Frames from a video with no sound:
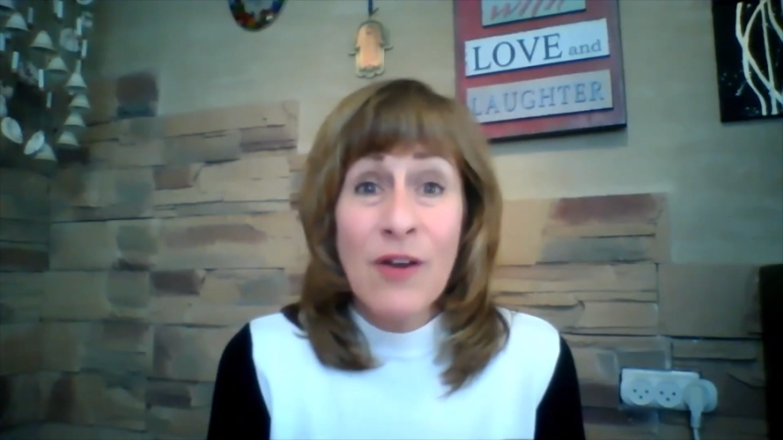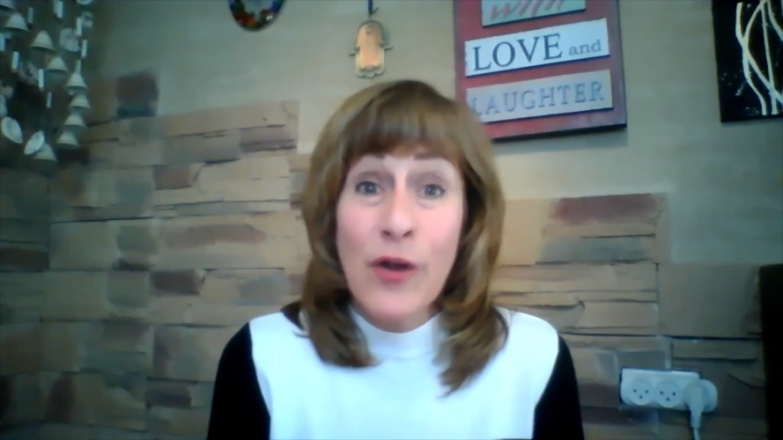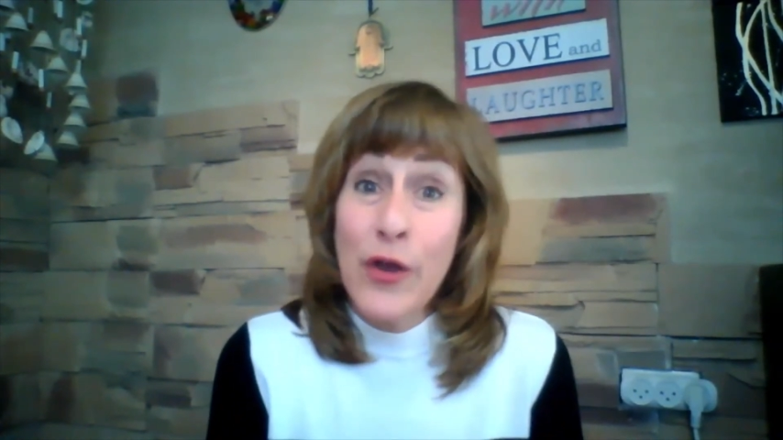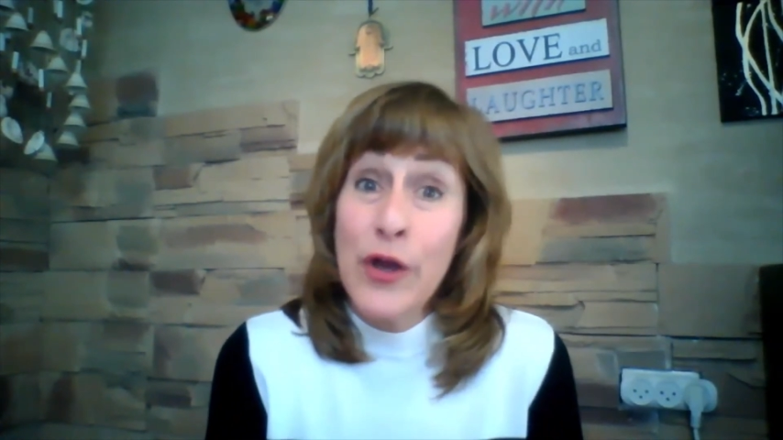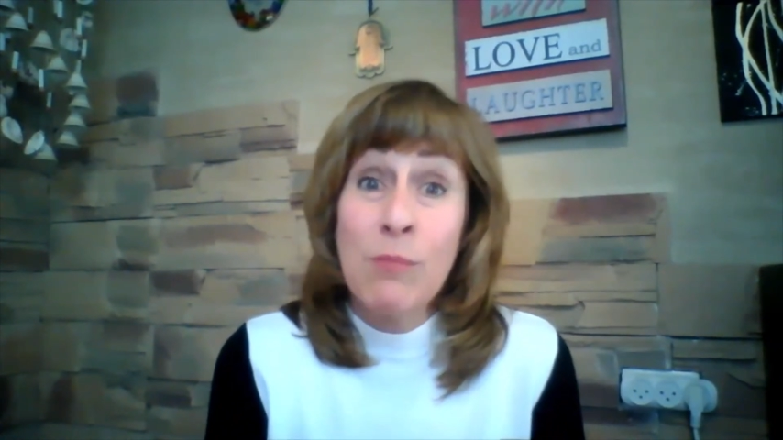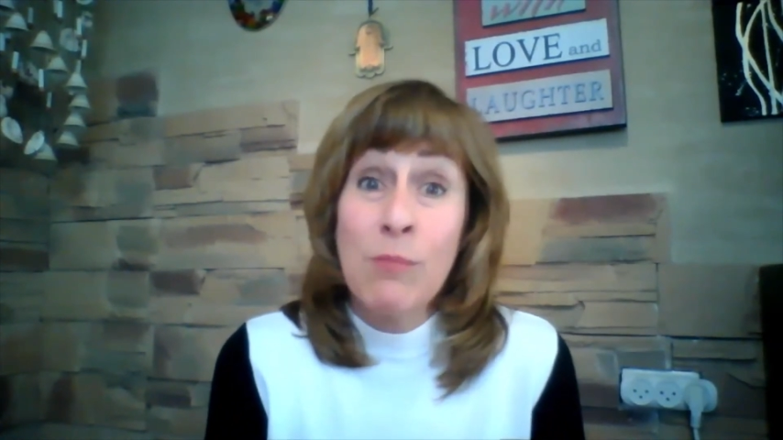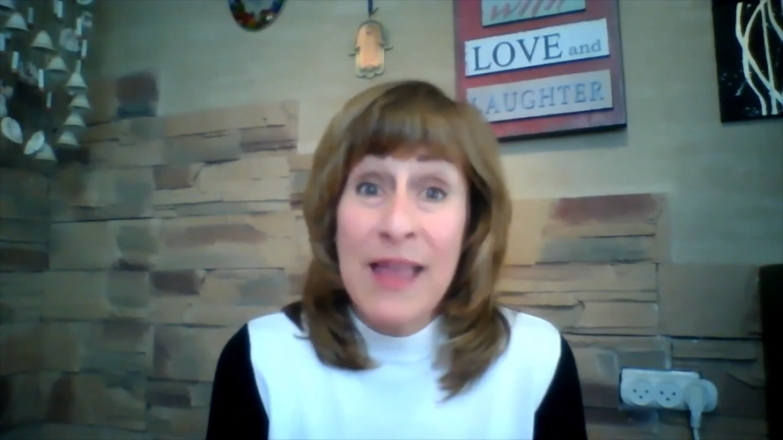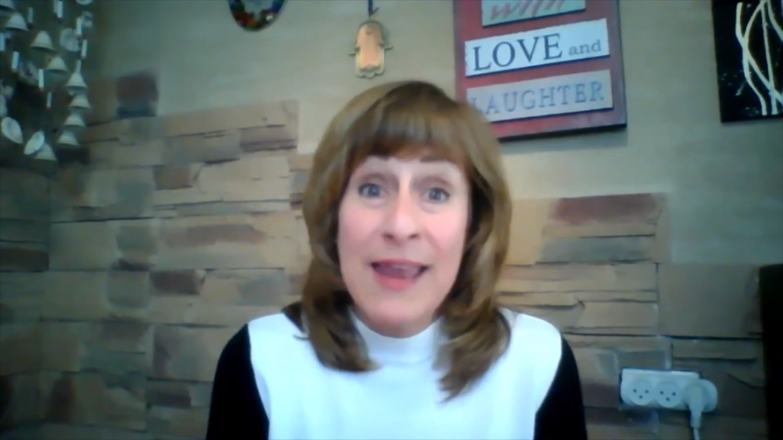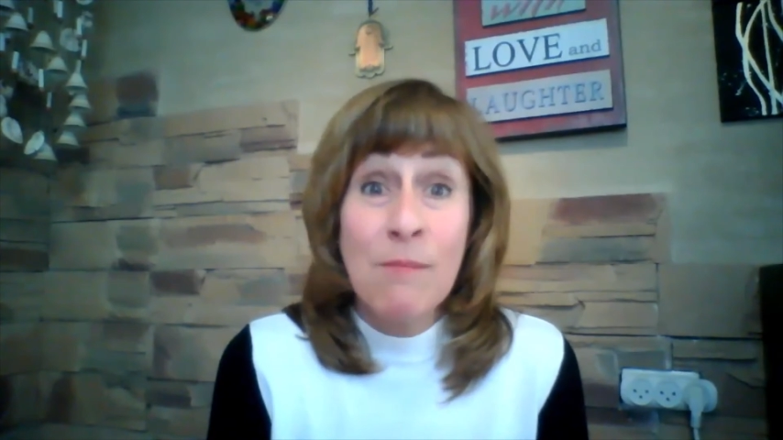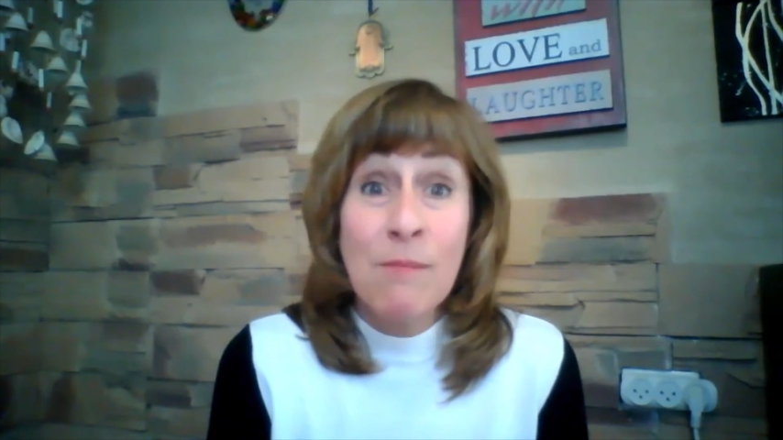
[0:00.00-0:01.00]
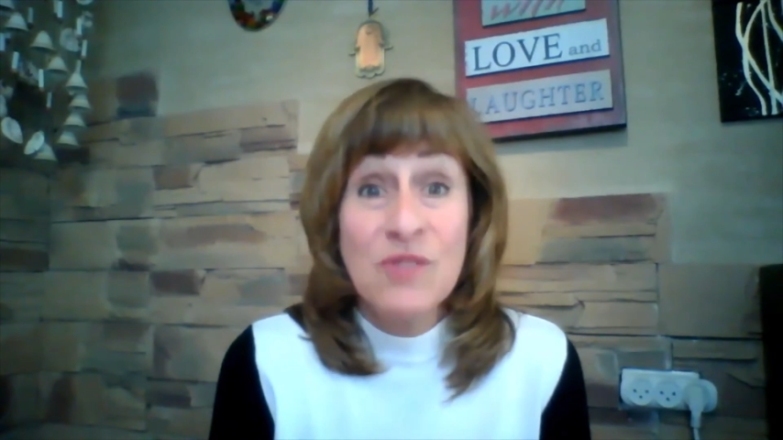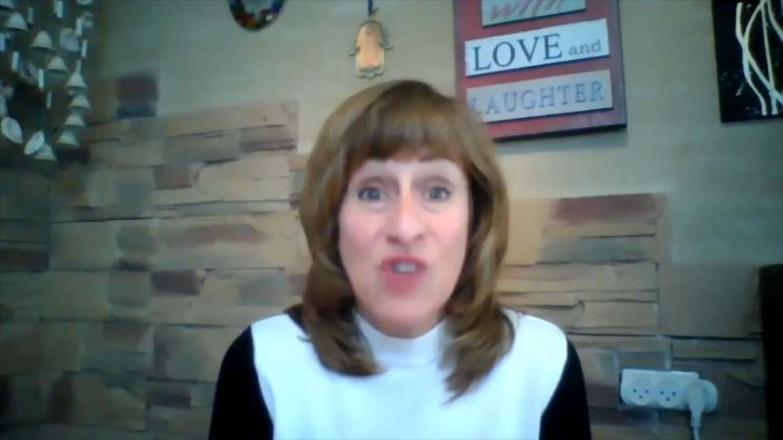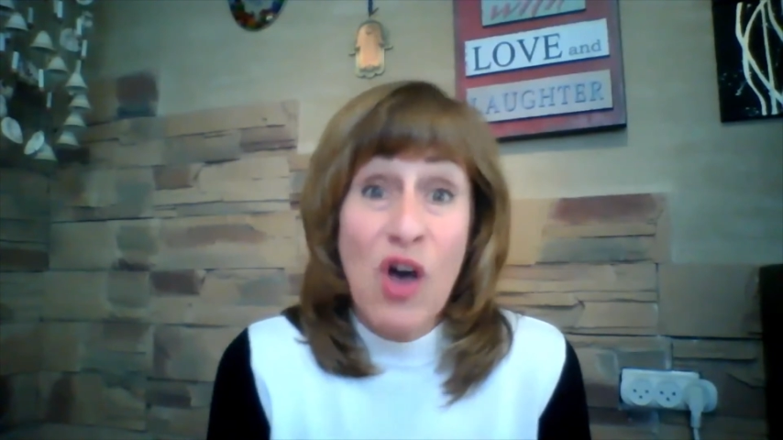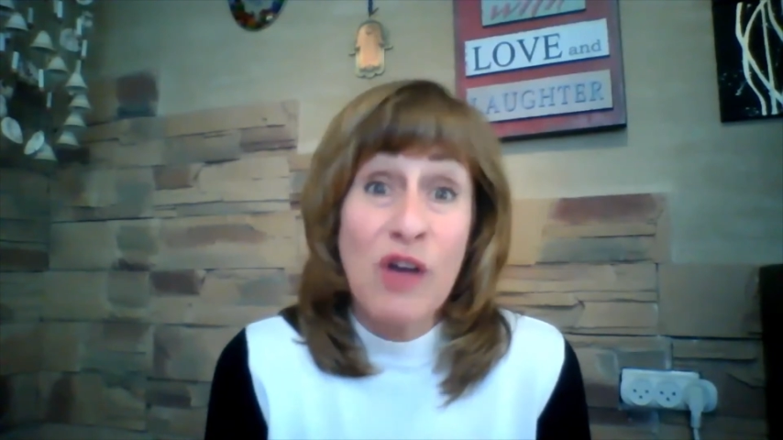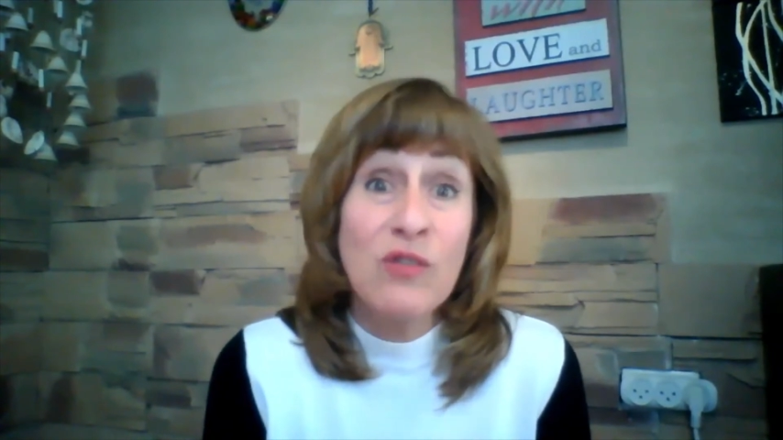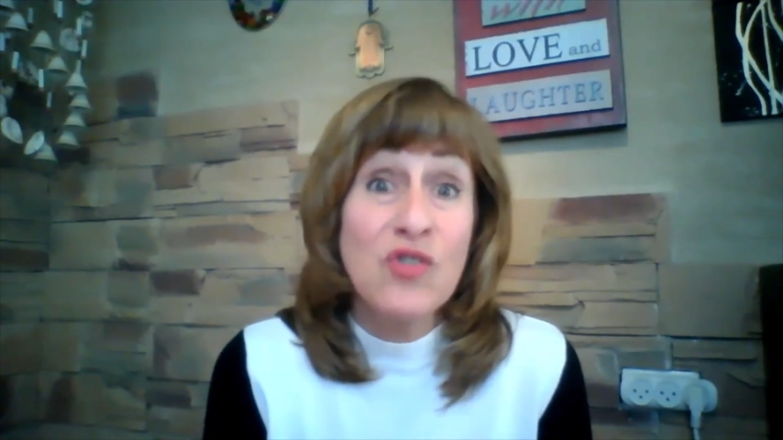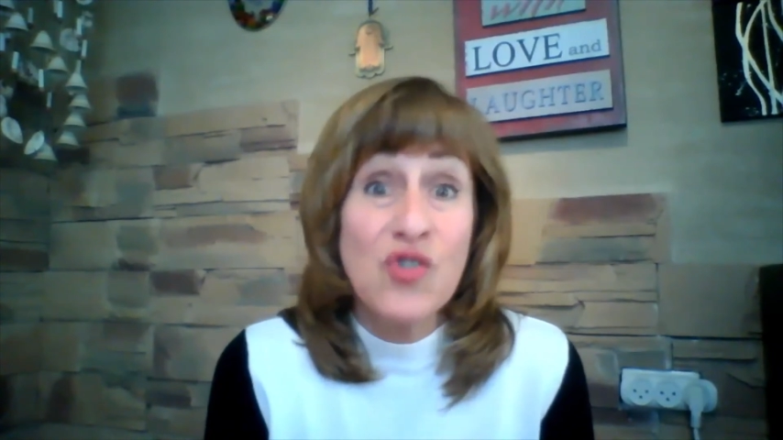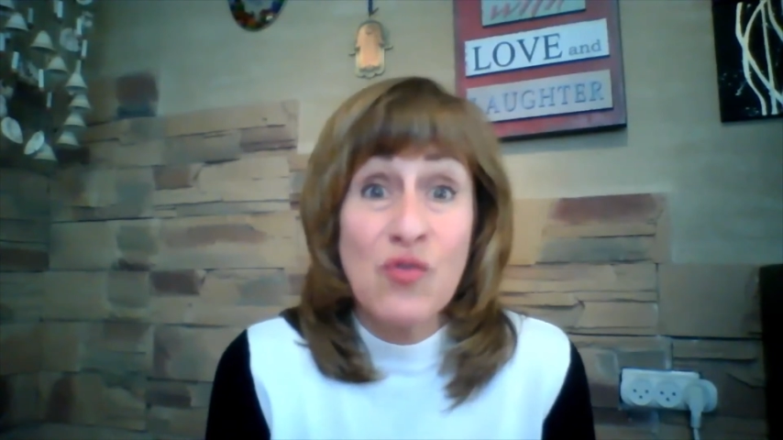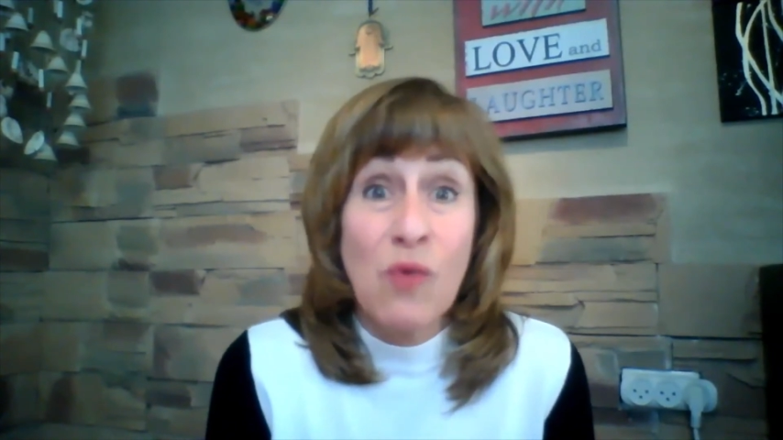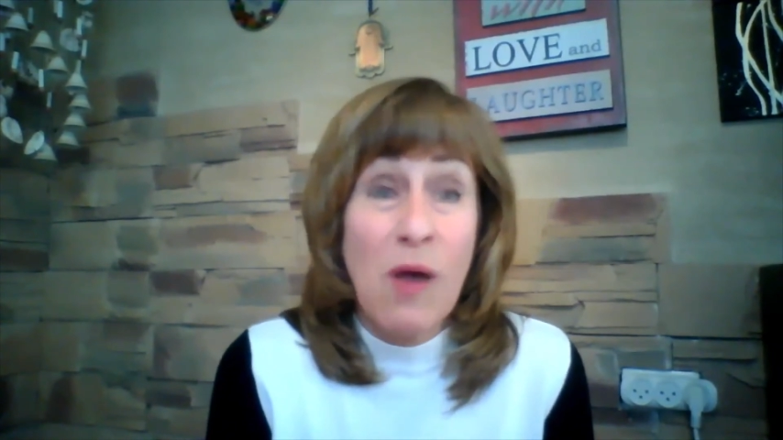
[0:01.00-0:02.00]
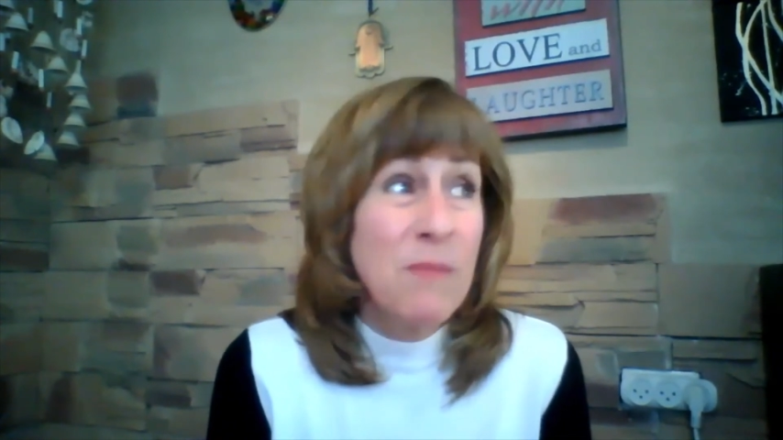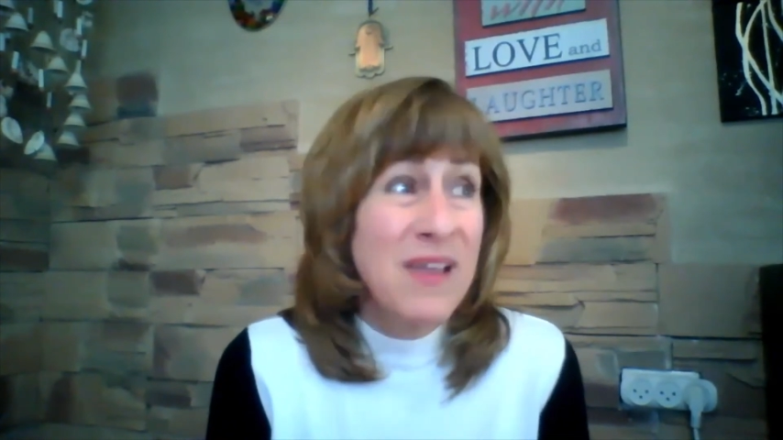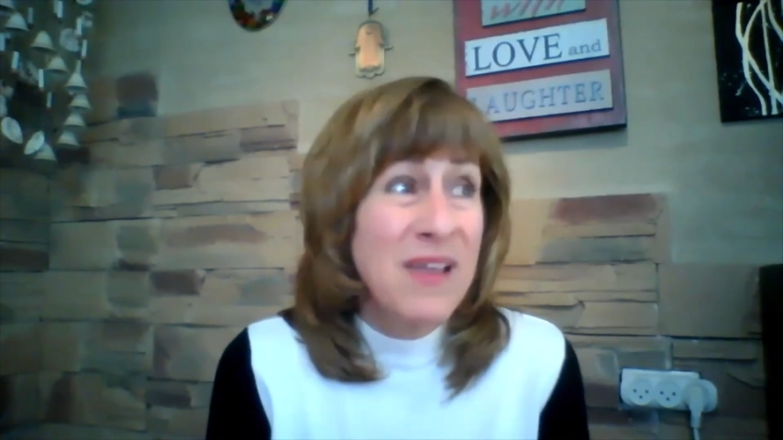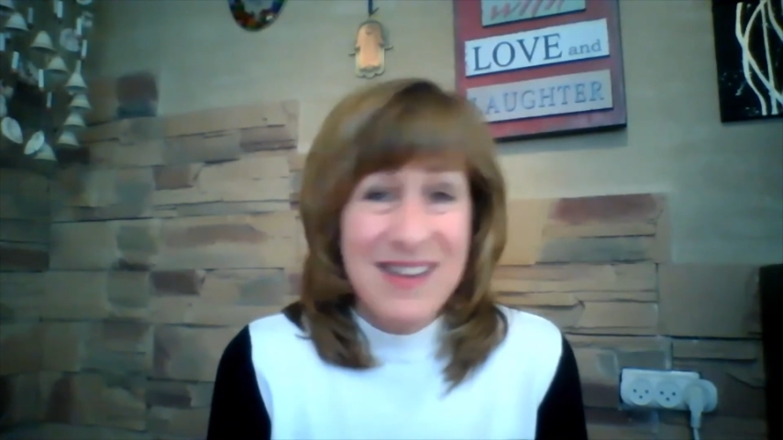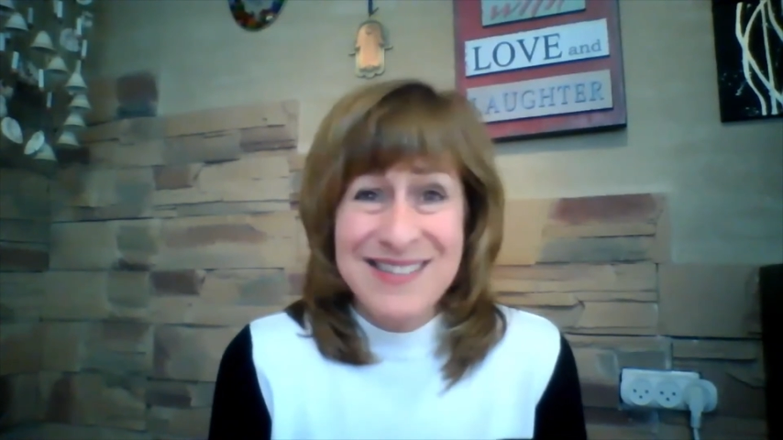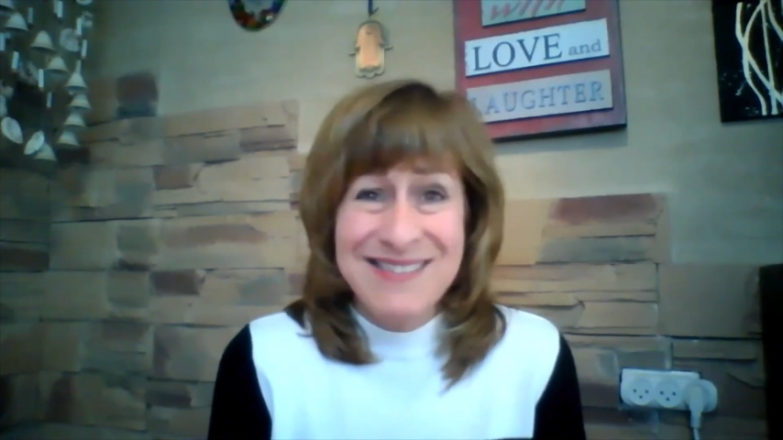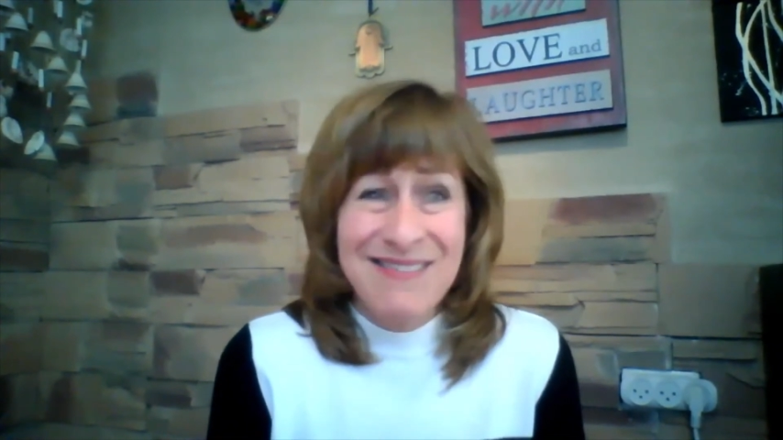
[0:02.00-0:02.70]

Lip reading: Are you going to blame Donald Trump and